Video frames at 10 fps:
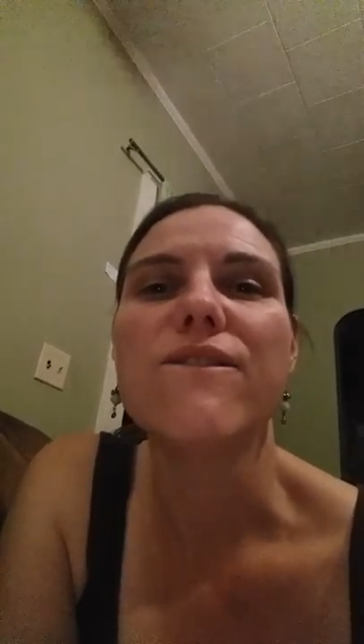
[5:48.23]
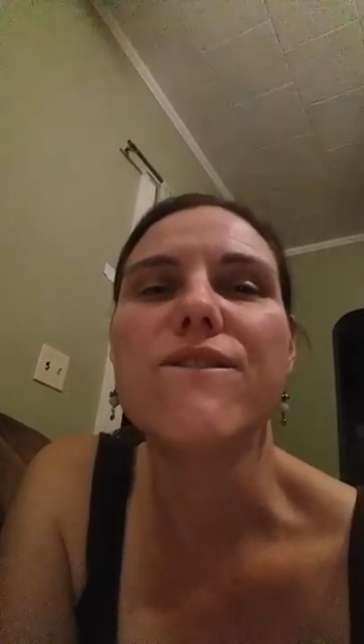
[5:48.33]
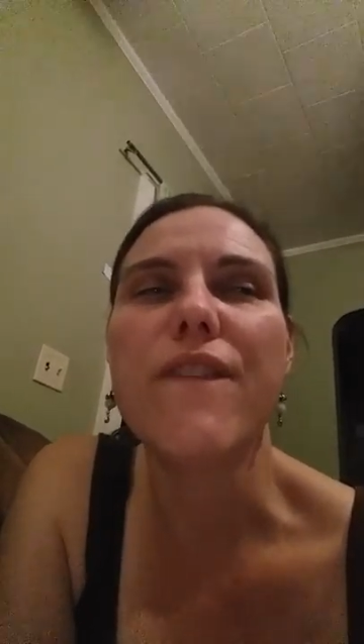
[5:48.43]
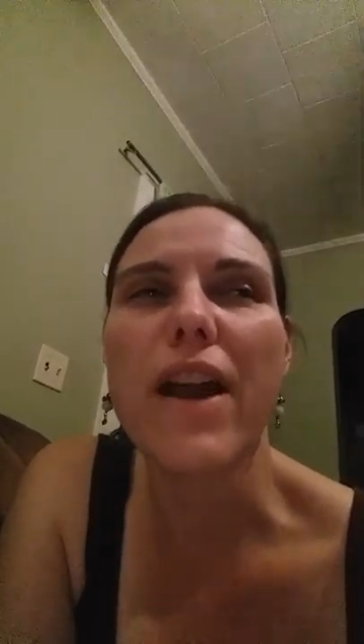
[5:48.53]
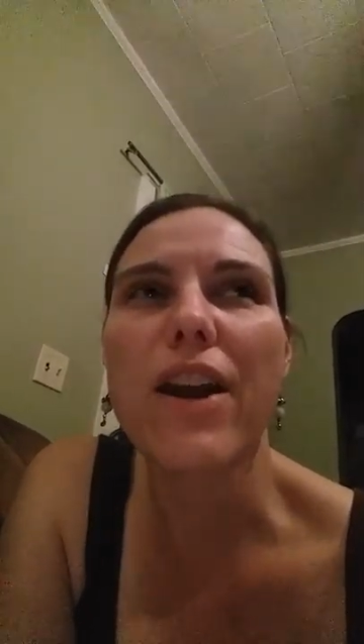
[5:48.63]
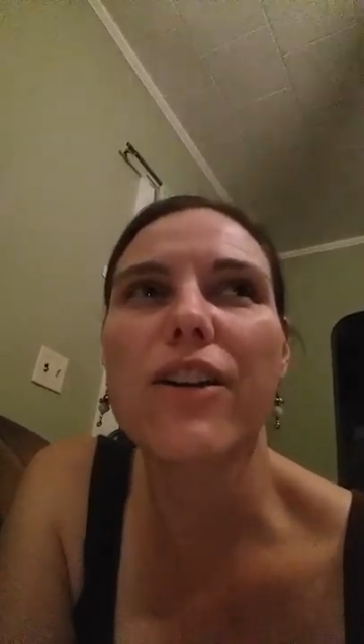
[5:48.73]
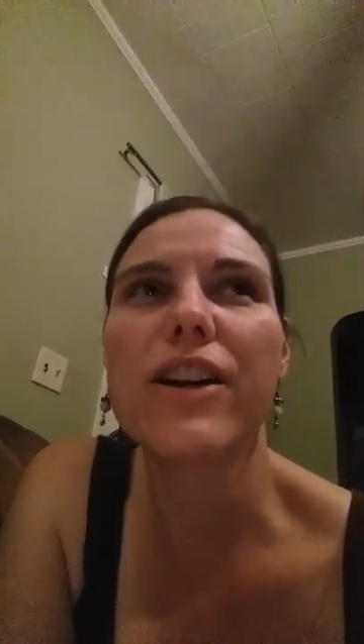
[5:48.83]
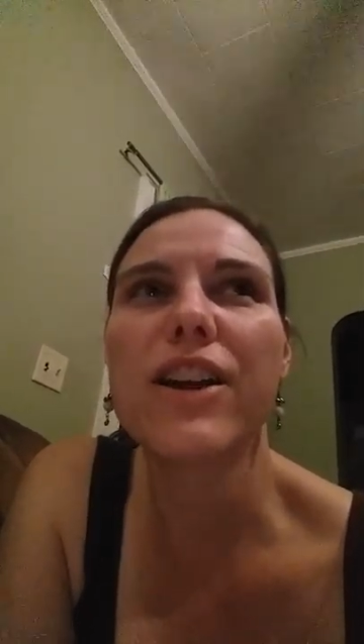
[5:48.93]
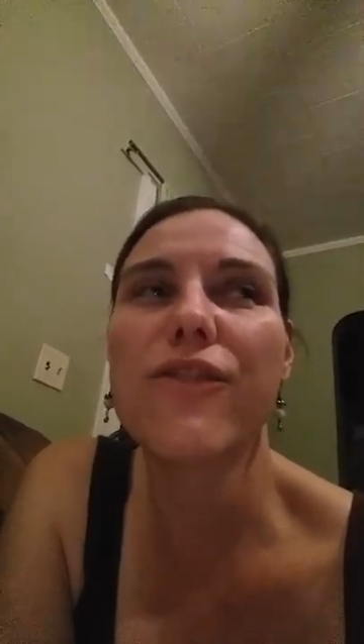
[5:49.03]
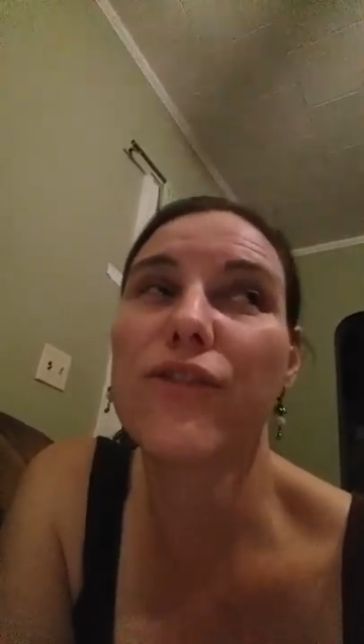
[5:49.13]

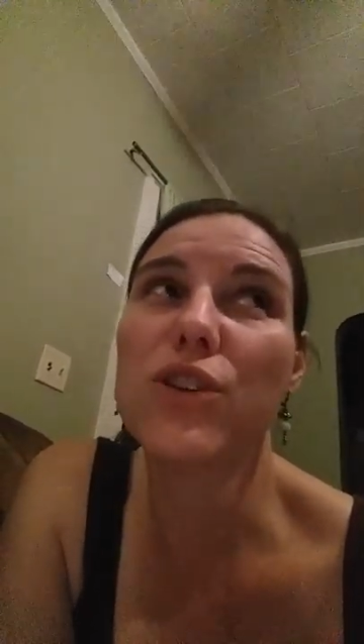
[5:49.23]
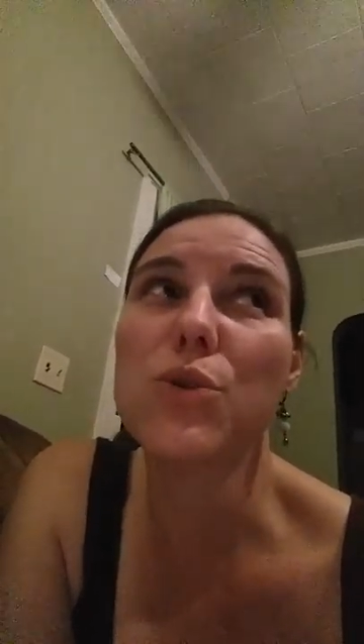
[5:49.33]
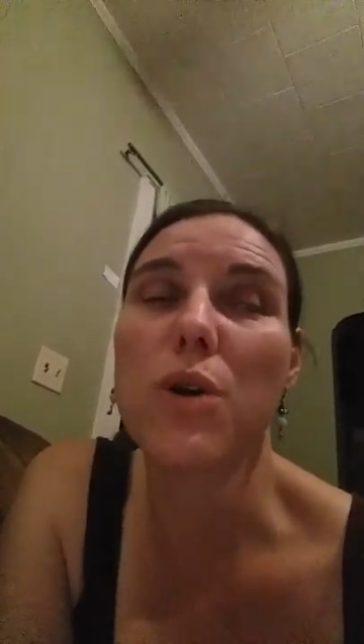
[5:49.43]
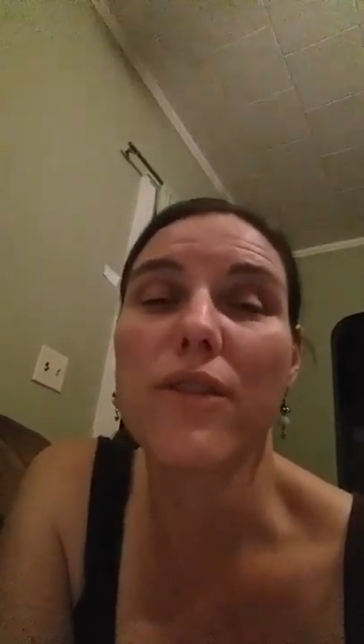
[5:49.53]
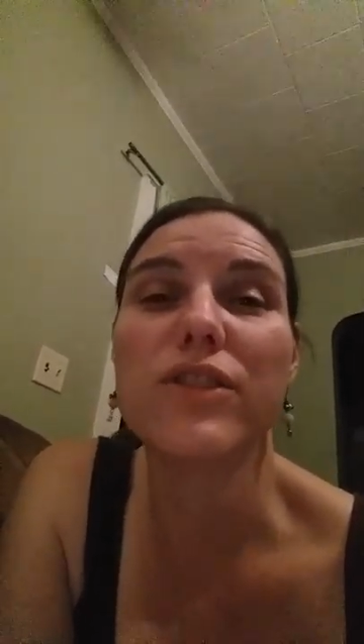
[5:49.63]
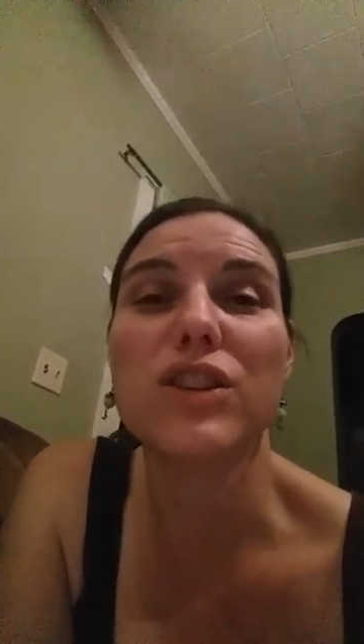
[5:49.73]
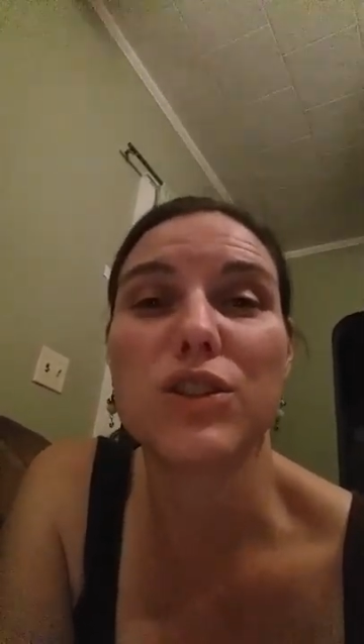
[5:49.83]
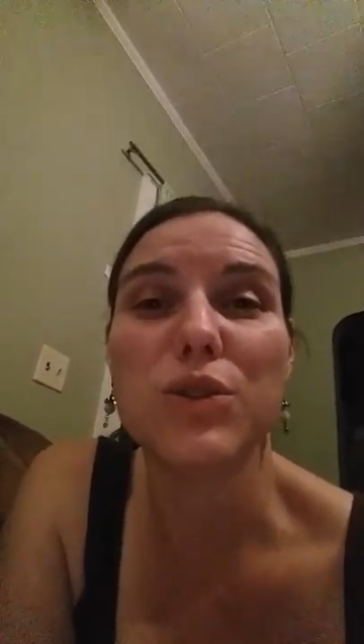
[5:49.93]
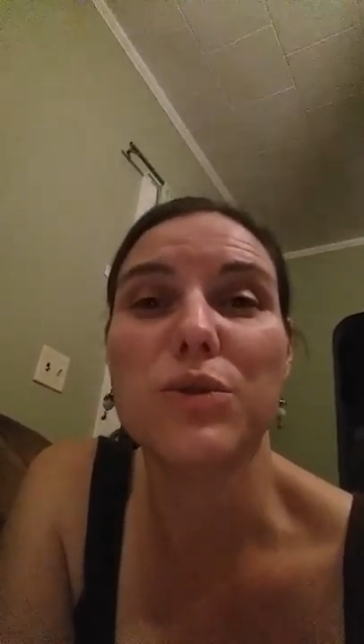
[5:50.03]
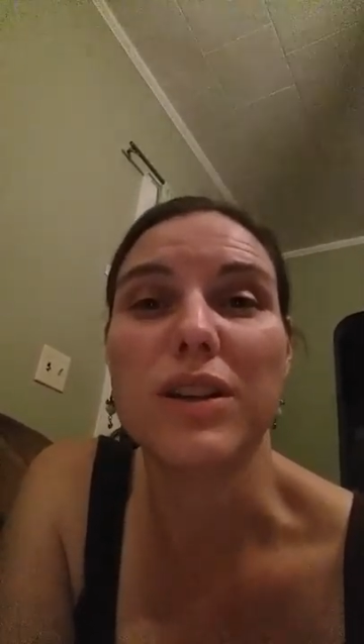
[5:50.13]
very few of the
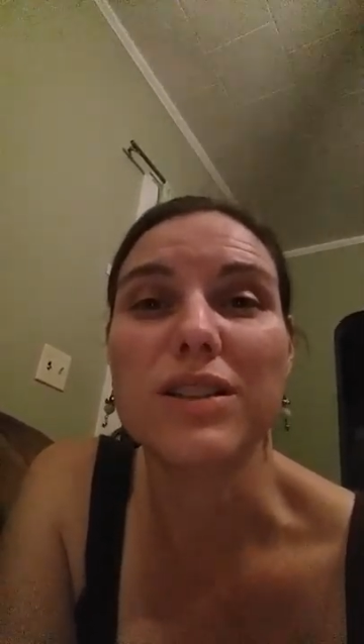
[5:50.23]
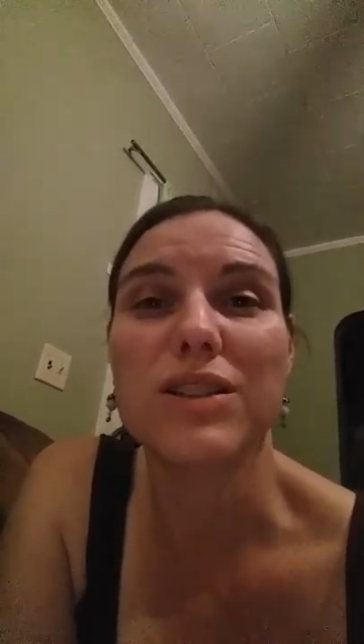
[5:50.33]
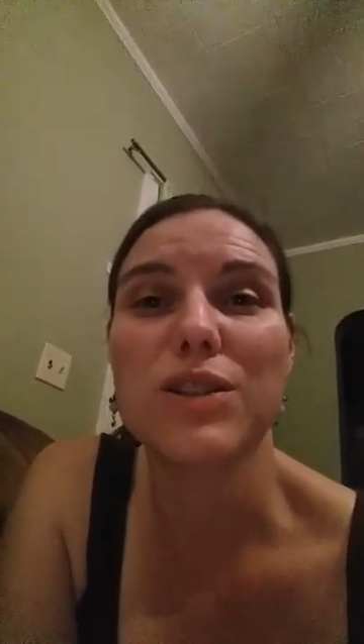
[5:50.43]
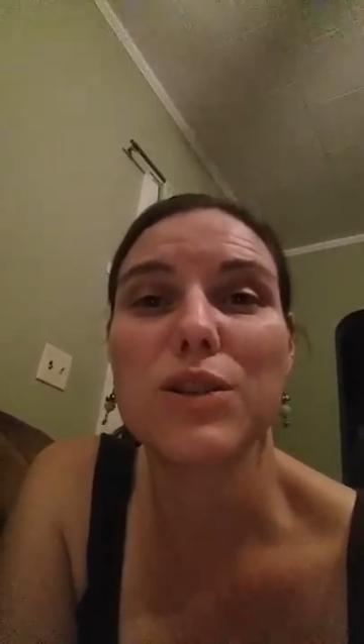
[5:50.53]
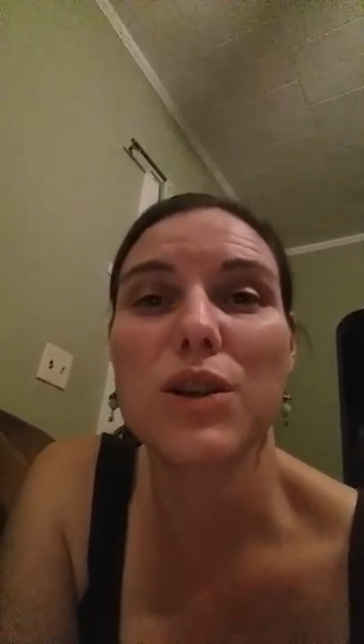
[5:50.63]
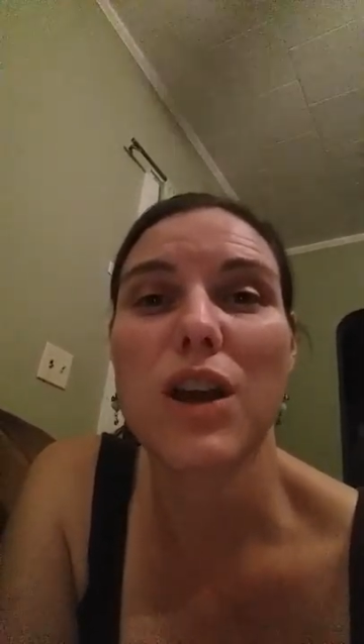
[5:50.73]
students